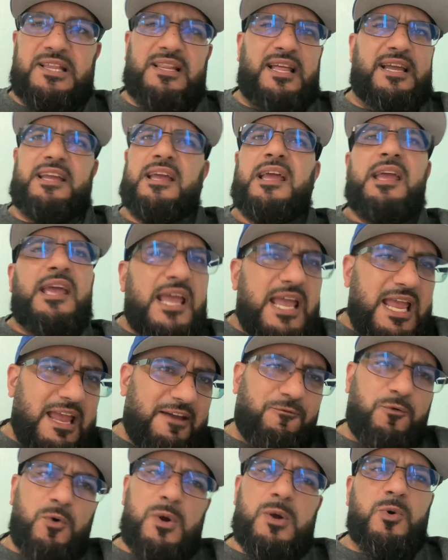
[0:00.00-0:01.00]
Like,
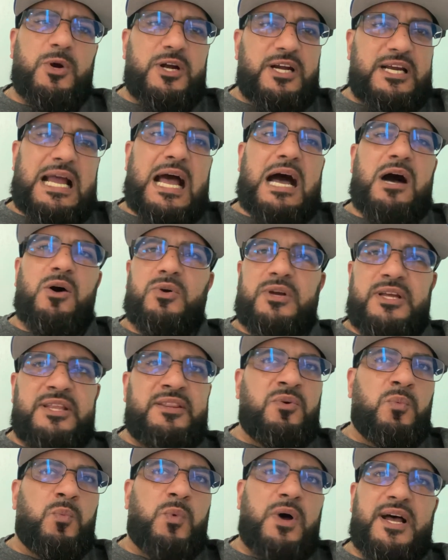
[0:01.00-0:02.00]
if we were out in
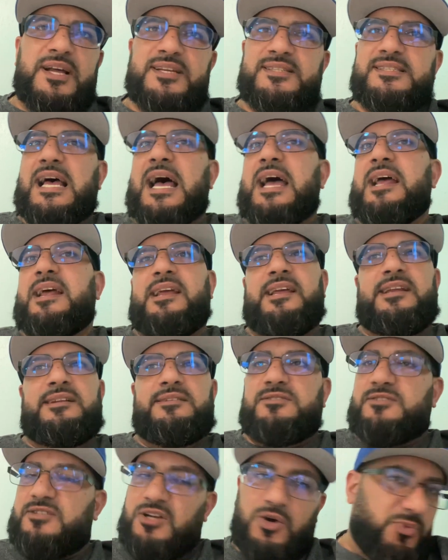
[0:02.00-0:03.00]
the West, I
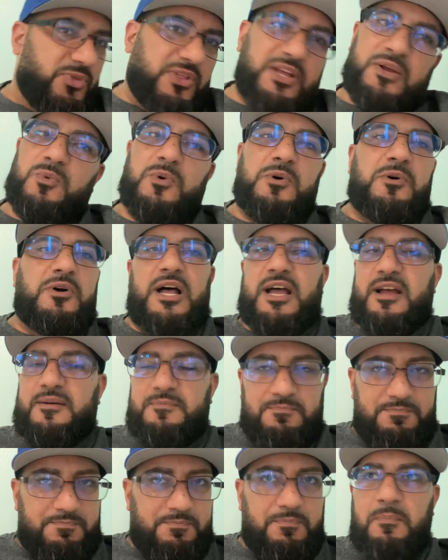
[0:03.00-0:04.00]
don't think we'll
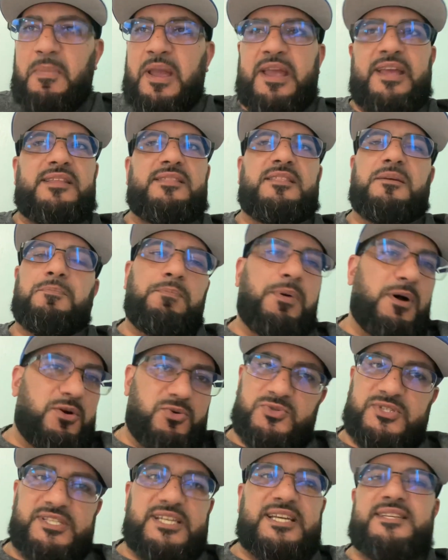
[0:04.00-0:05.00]
make the
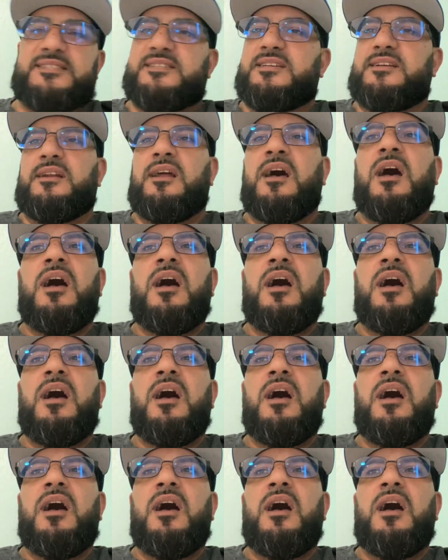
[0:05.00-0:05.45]
postseason.